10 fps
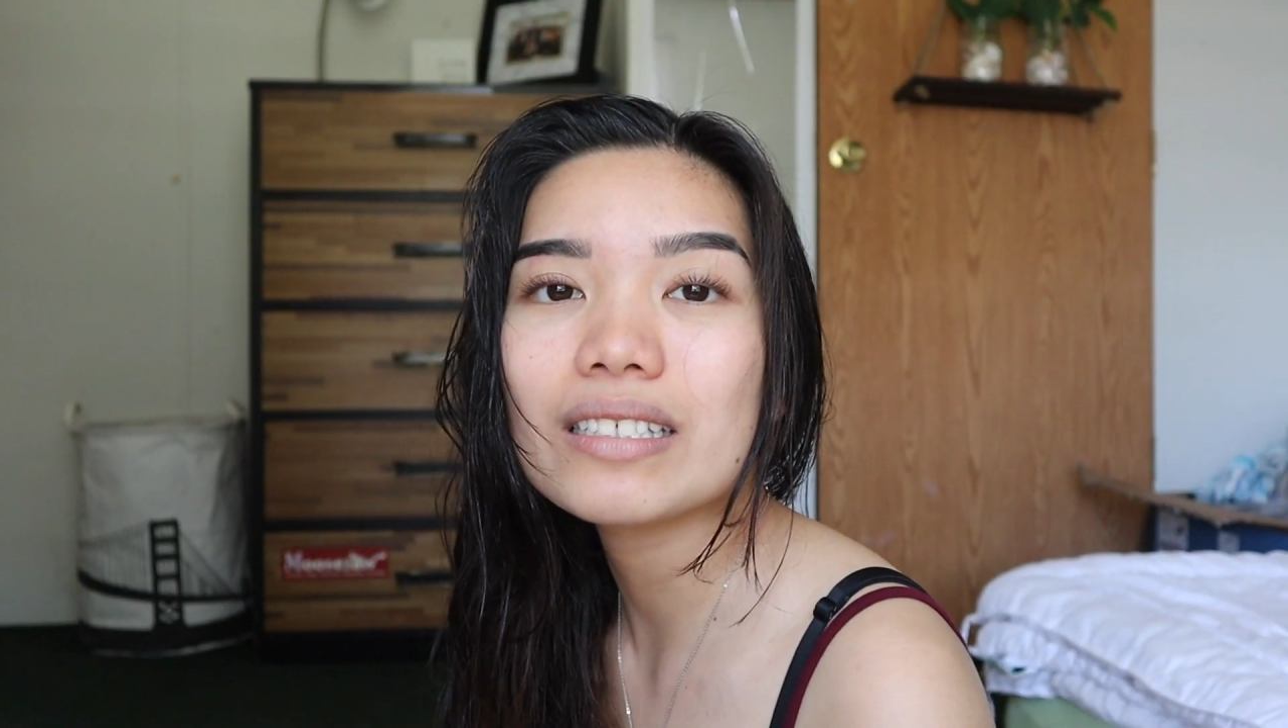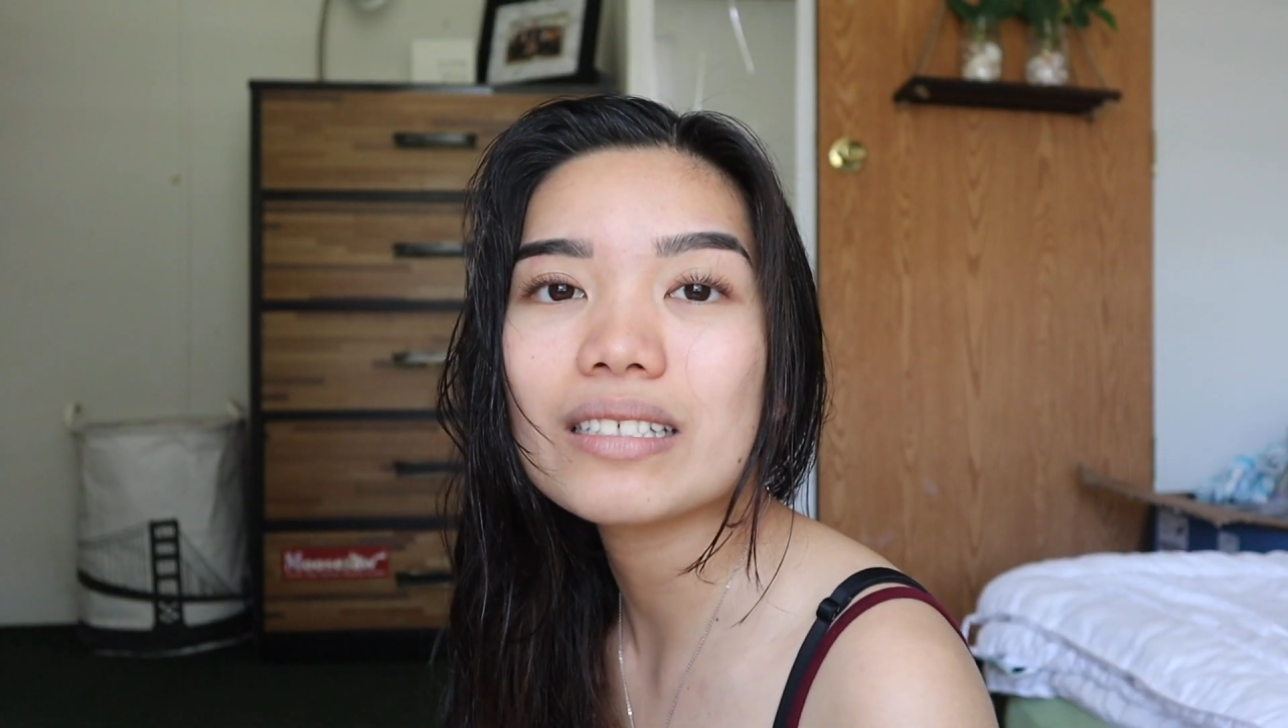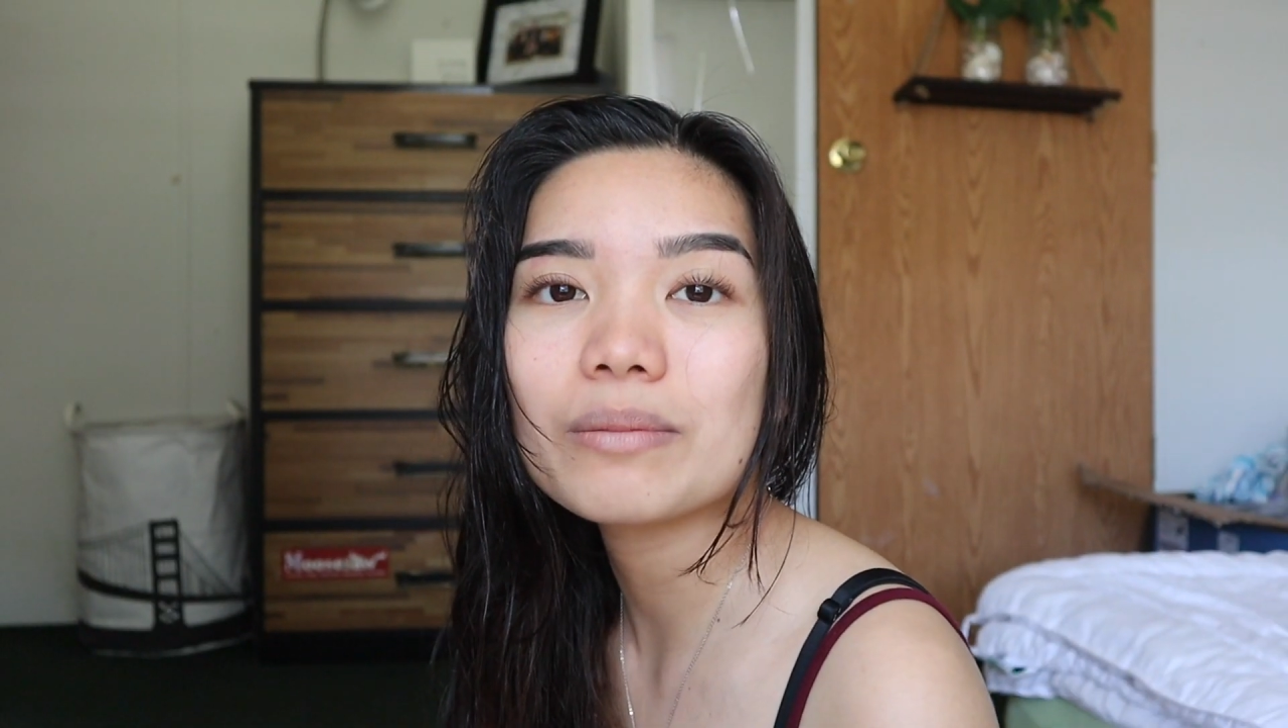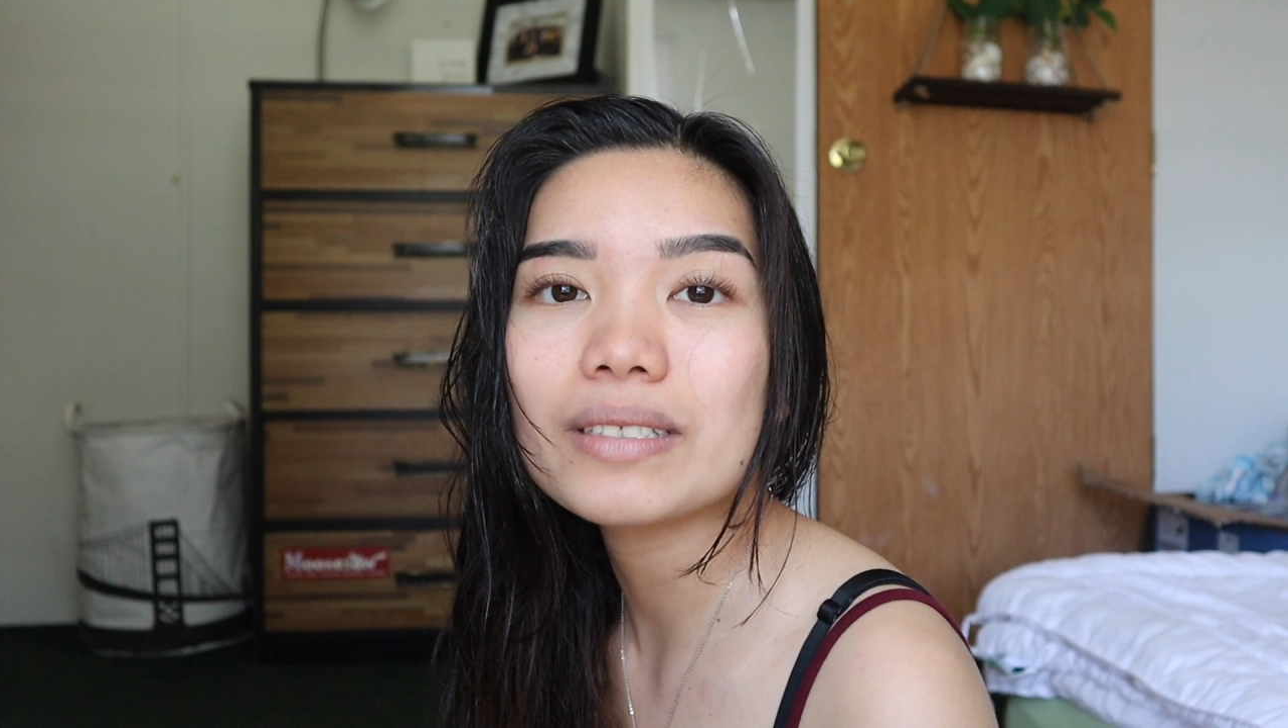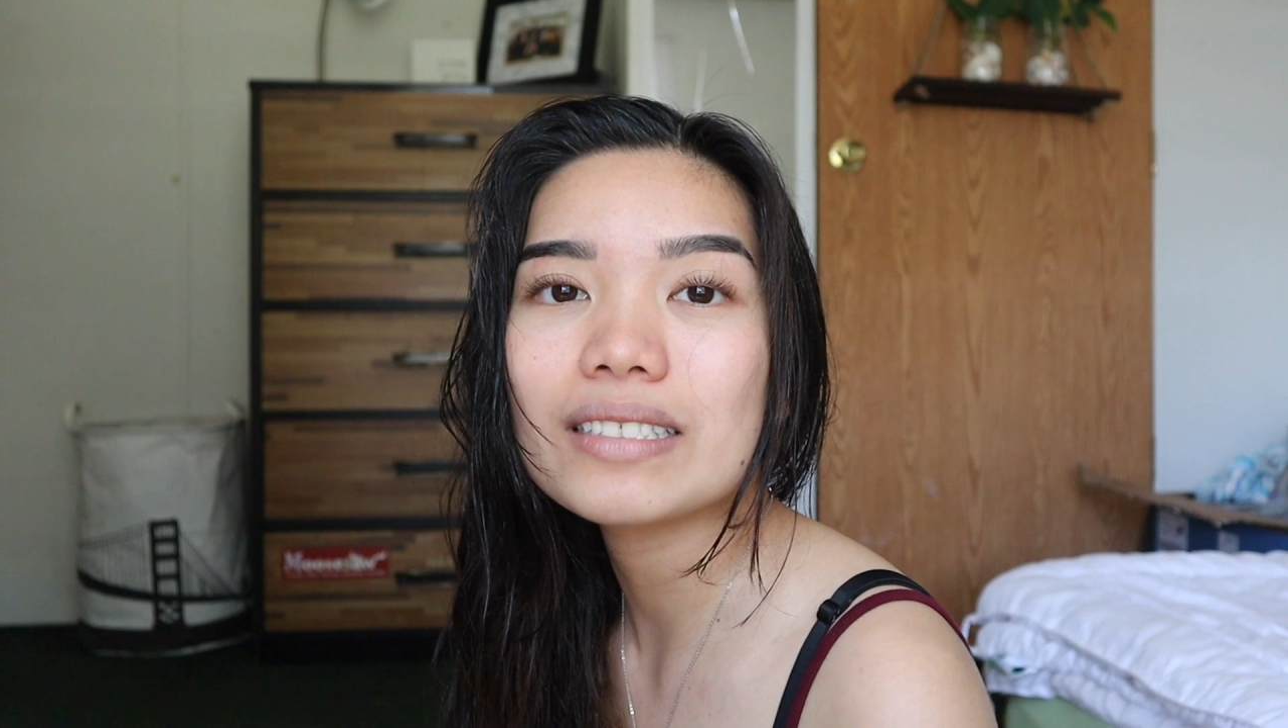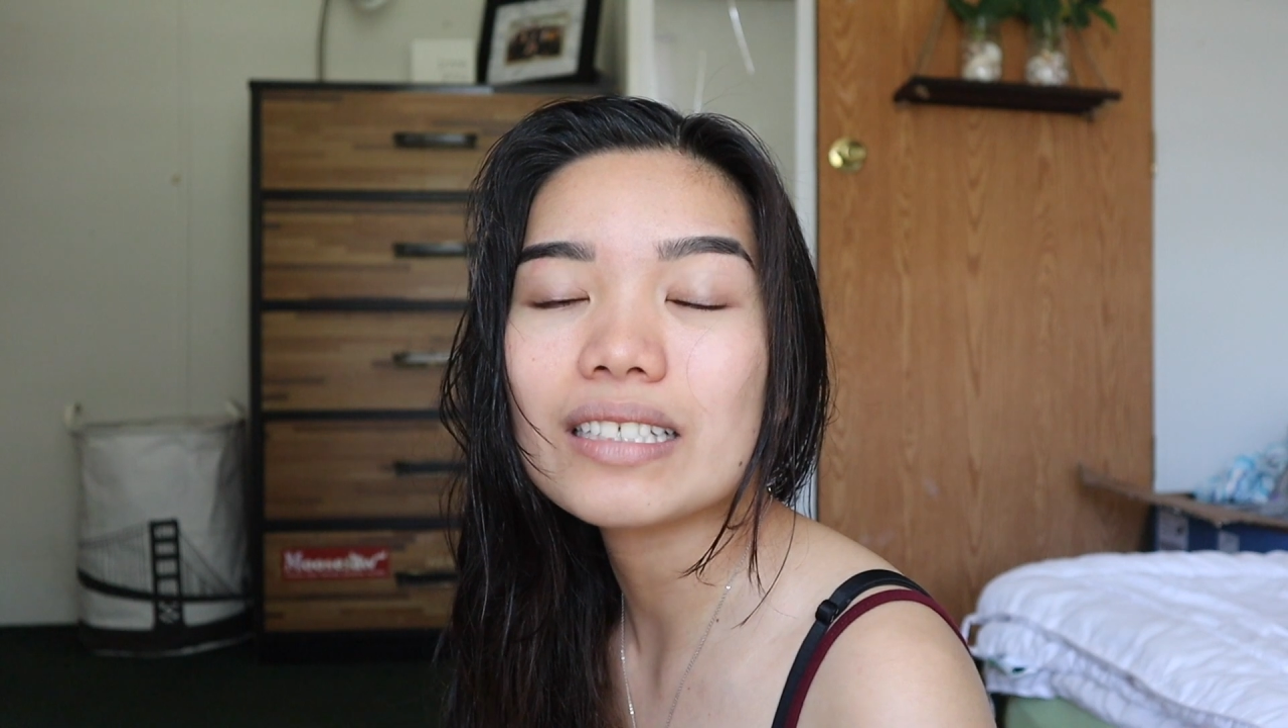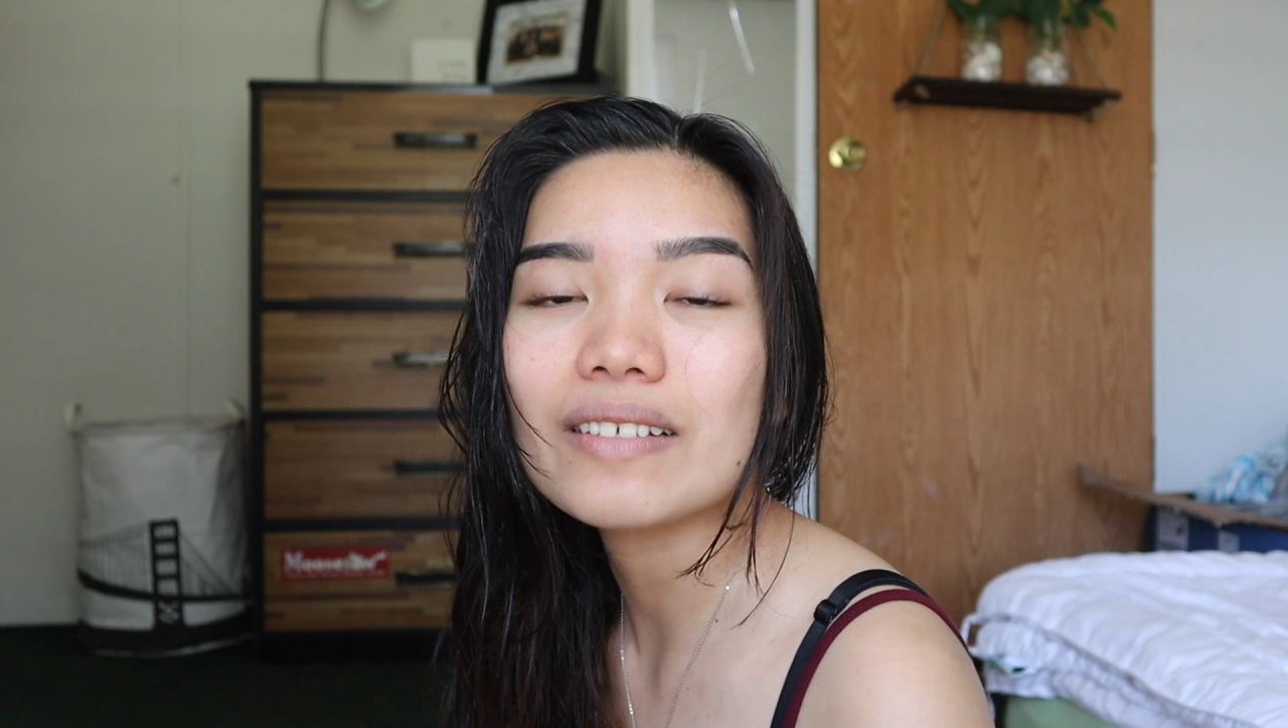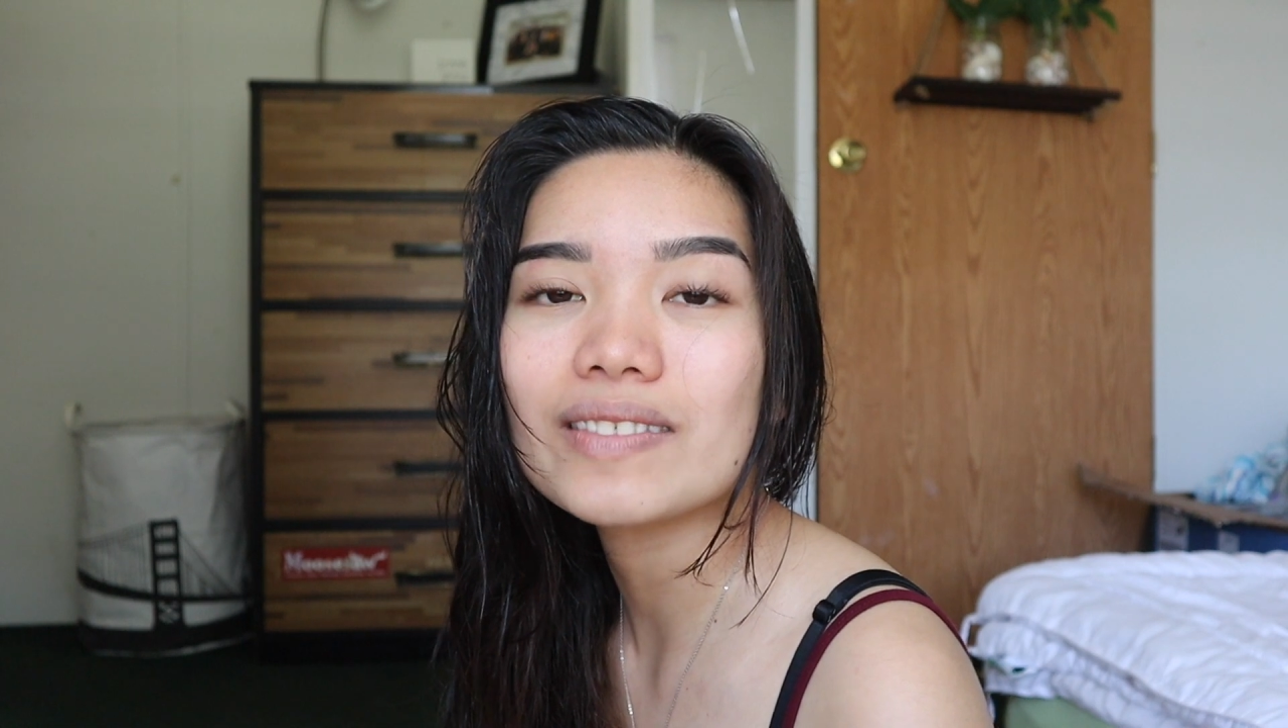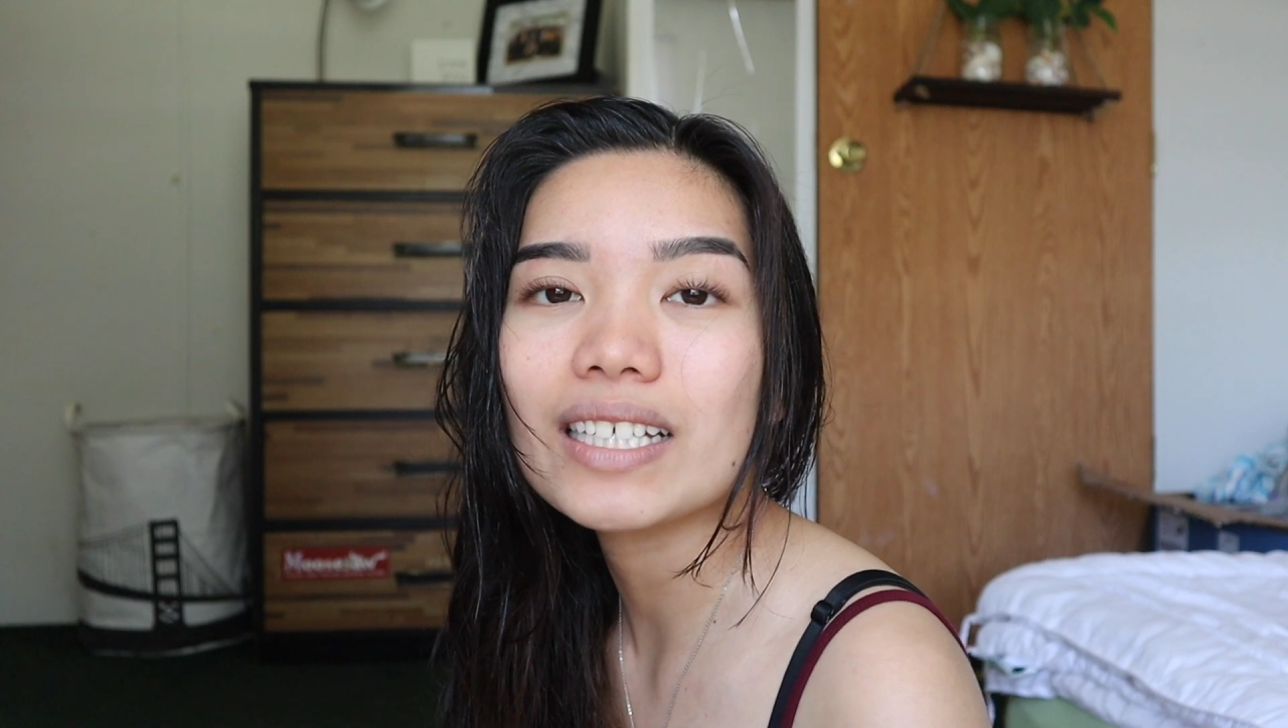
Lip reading: siblings have